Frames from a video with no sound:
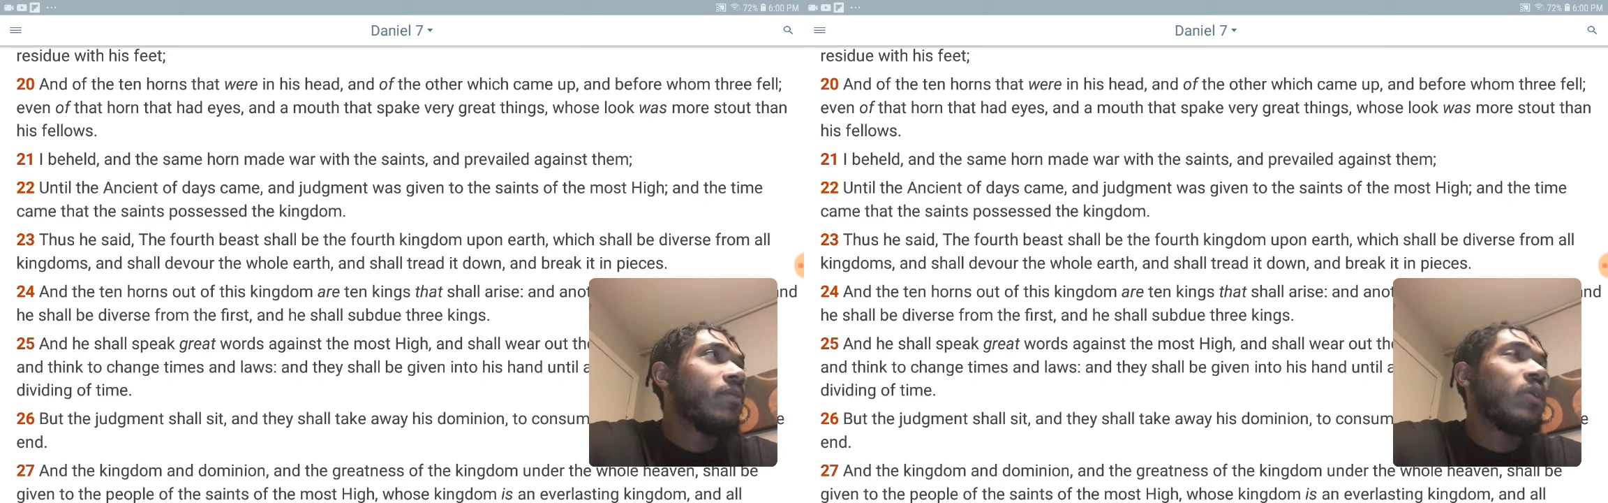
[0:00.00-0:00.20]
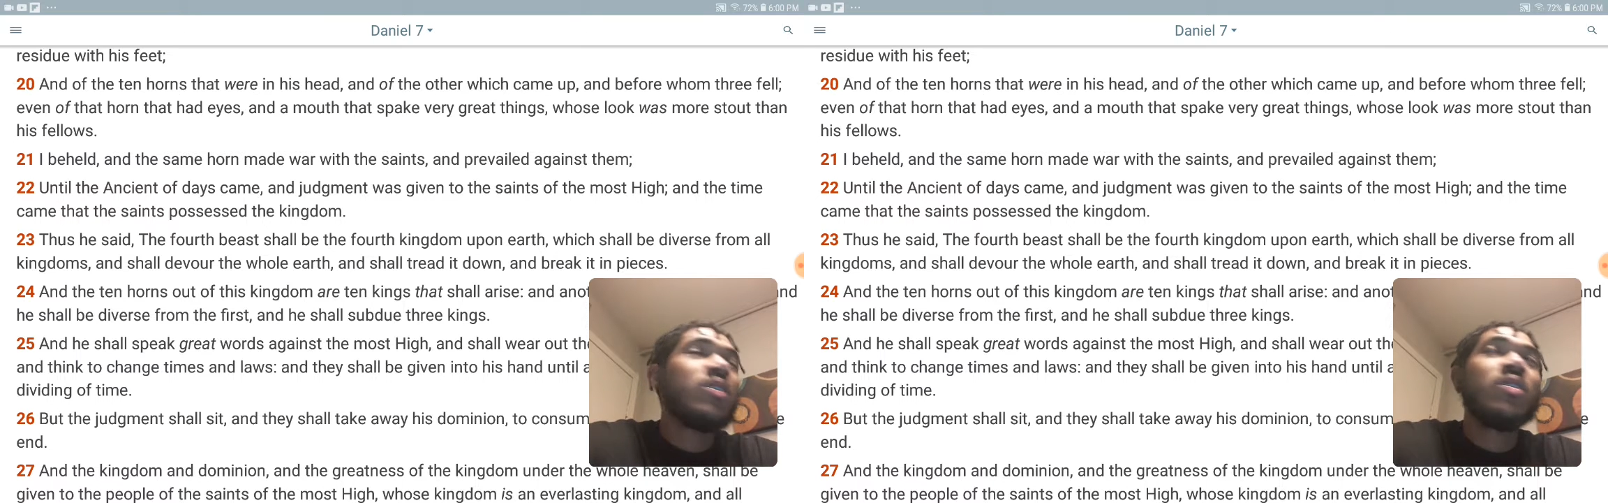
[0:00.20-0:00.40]

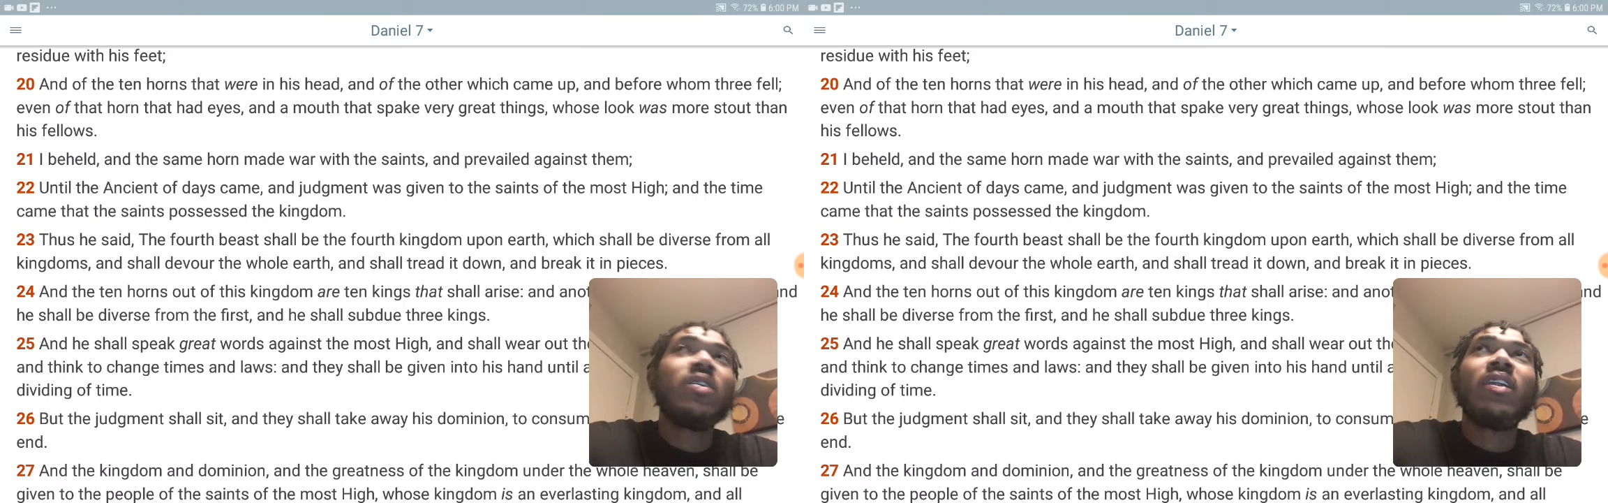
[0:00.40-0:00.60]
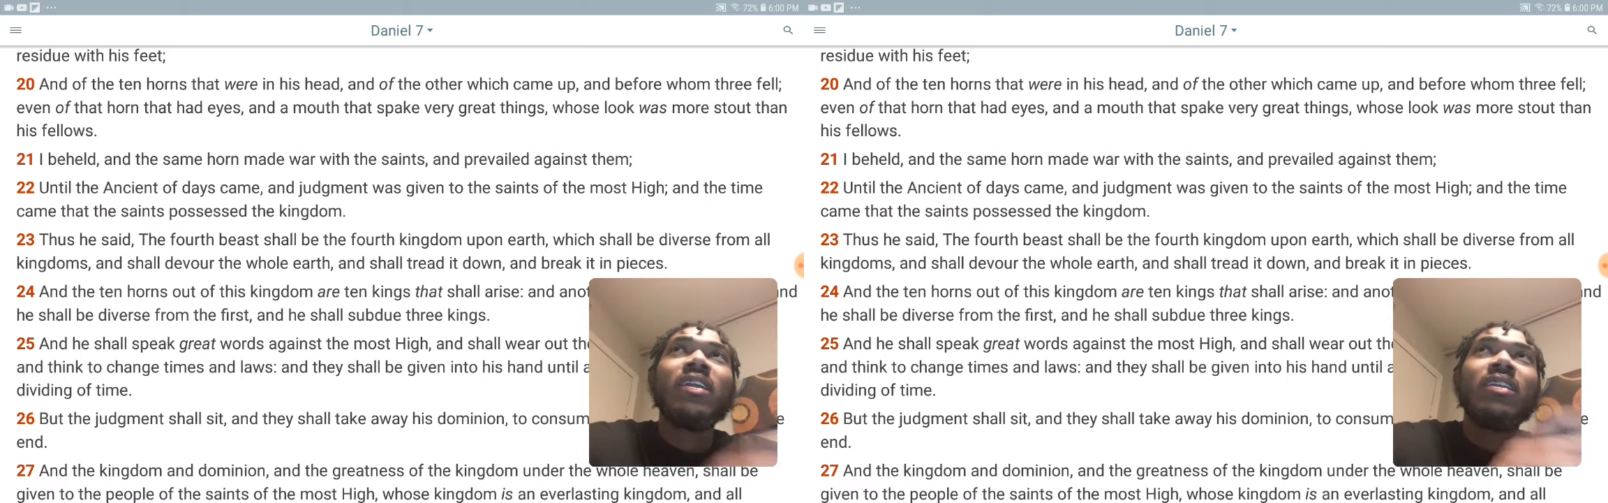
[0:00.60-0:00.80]
what you
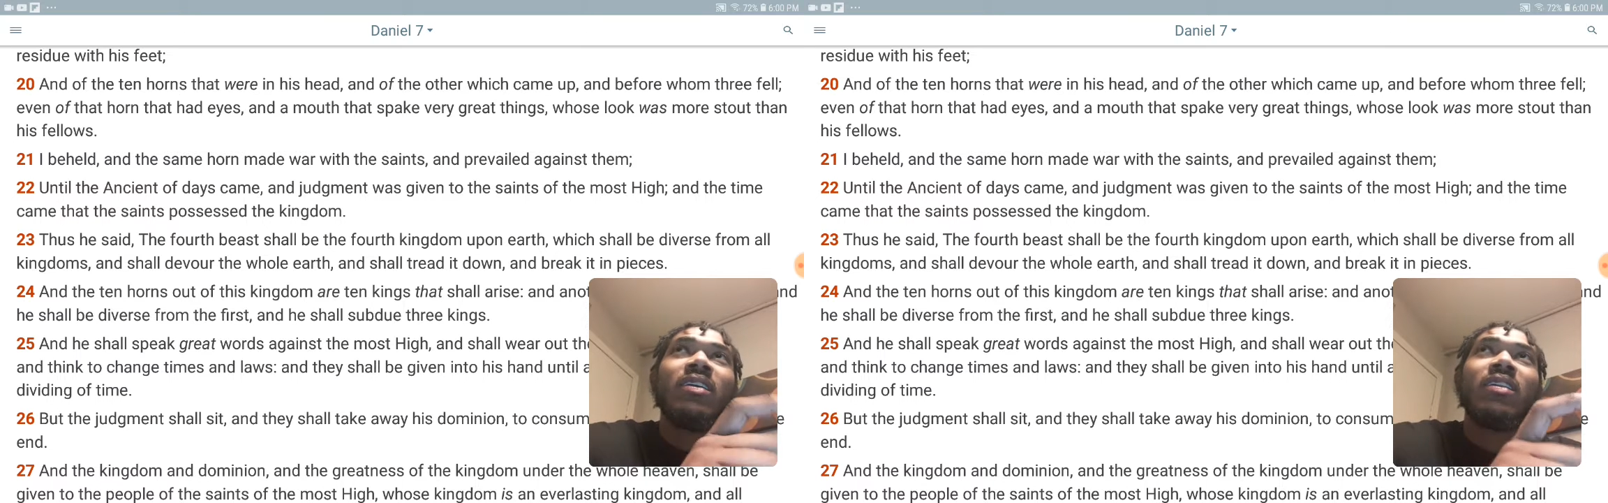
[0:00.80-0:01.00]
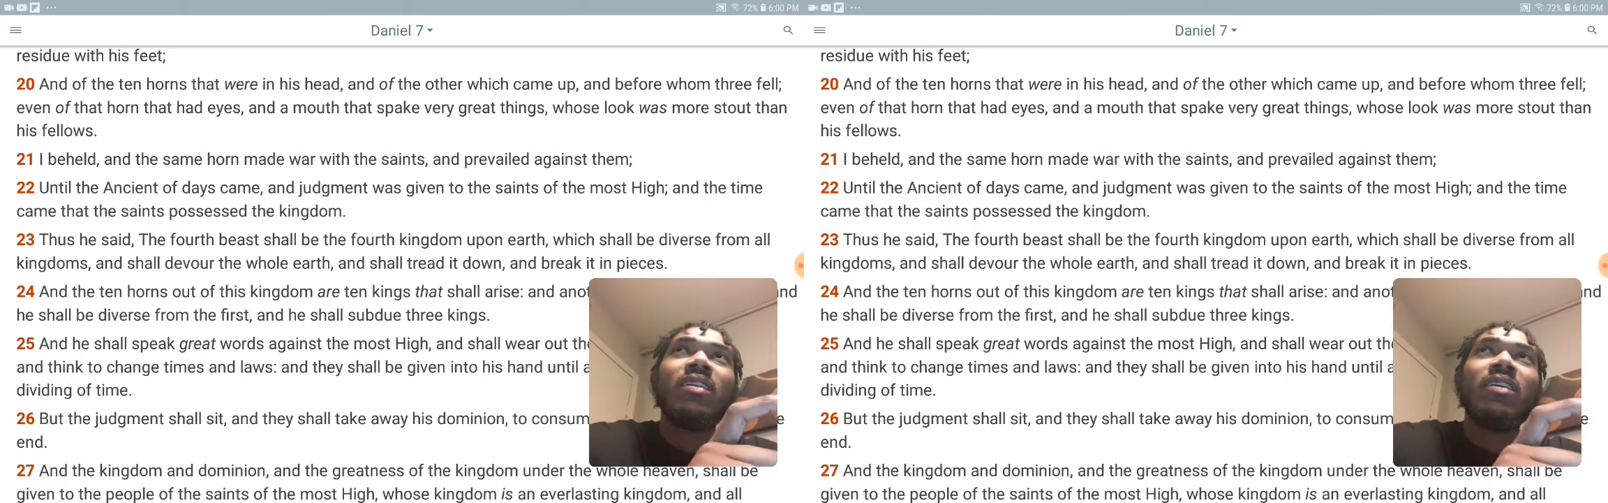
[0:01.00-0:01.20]
know that
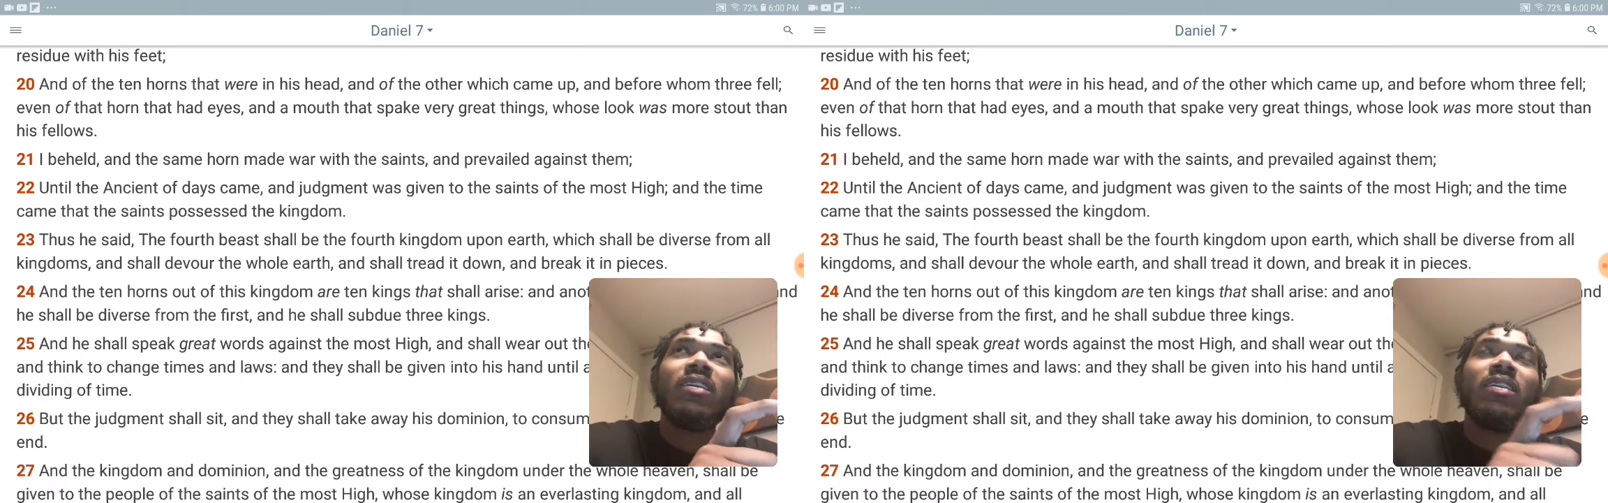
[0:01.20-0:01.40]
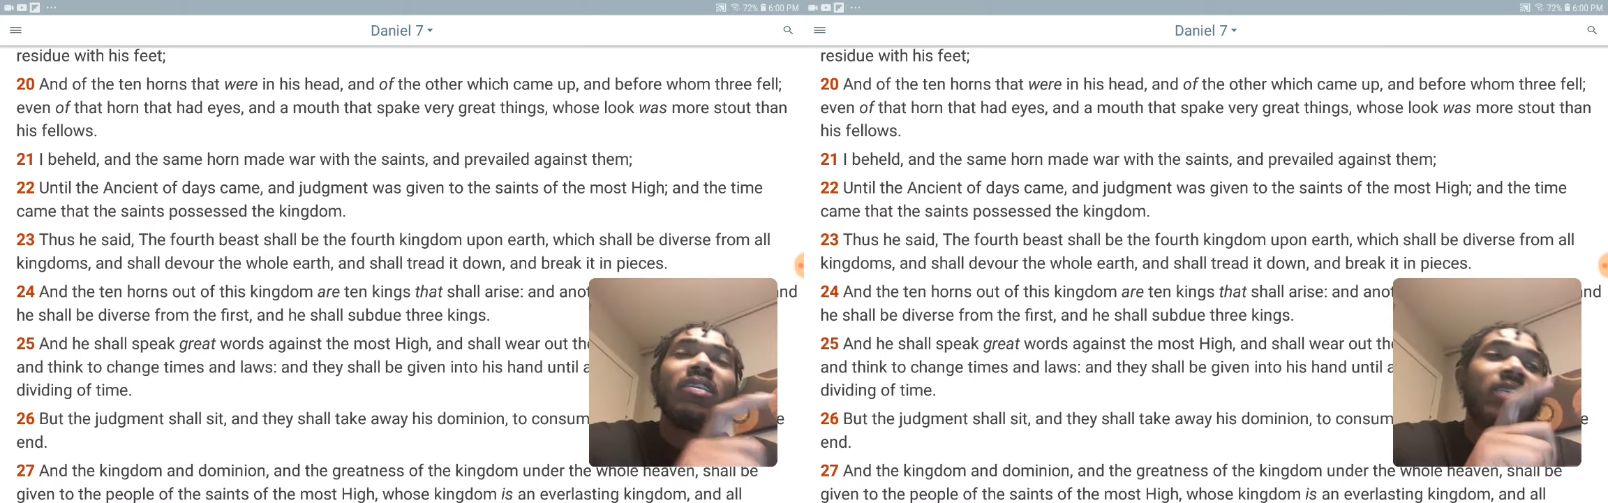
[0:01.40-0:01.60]
the the
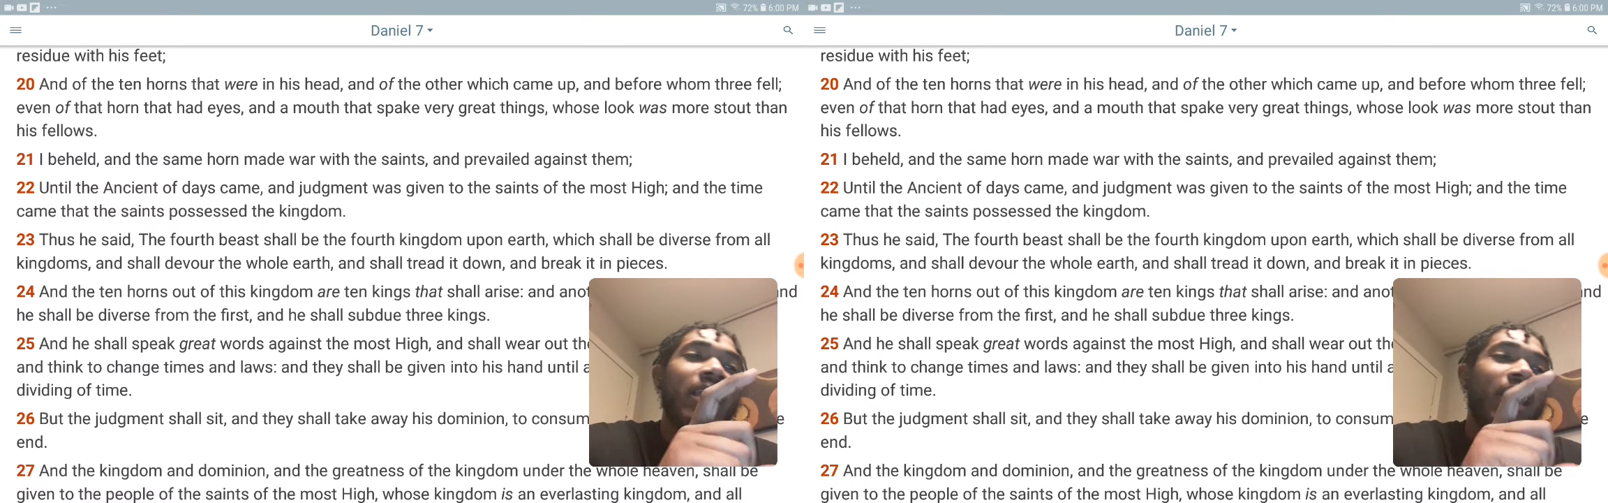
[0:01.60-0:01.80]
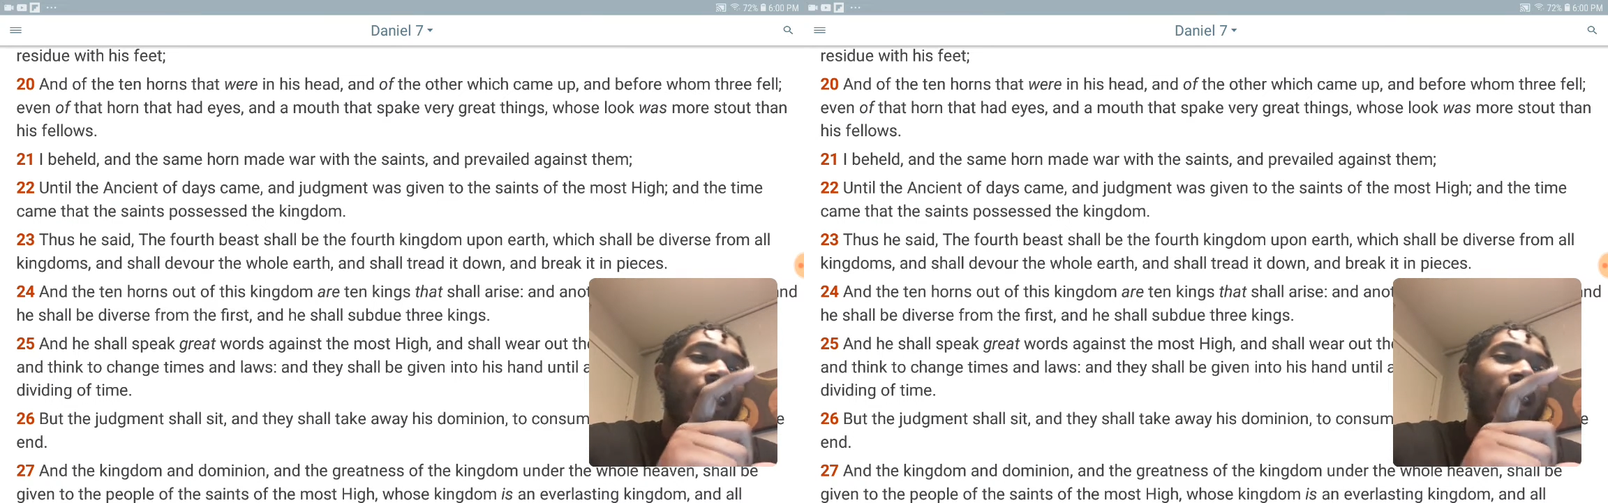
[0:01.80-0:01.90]
the sand